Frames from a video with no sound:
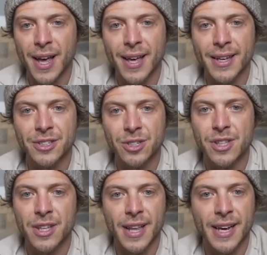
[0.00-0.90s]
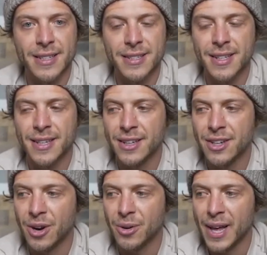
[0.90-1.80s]
and just the legacy,
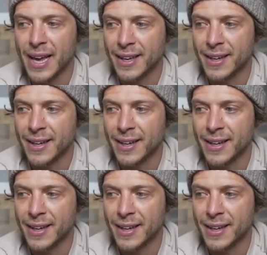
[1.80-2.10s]
you know, like